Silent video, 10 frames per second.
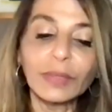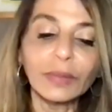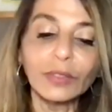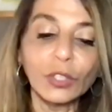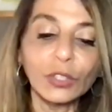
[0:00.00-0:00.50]

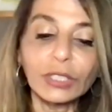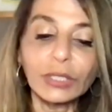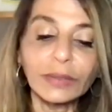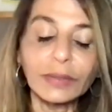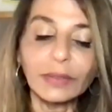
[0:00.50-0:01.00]
Not
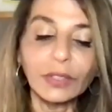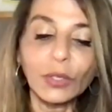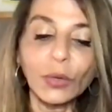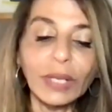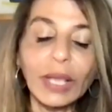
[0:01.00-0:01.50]

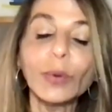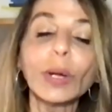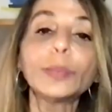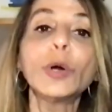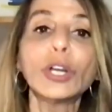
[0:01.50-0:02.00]
only our
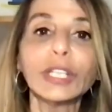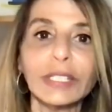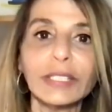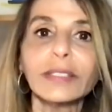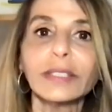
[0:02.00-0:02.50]

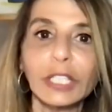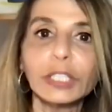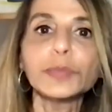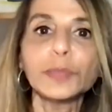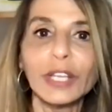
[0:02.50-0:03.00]
bodies
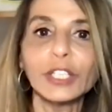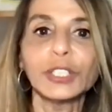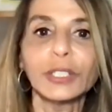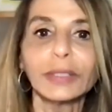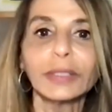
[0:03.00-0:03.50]
needs
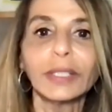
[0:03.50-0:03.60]
pleasure,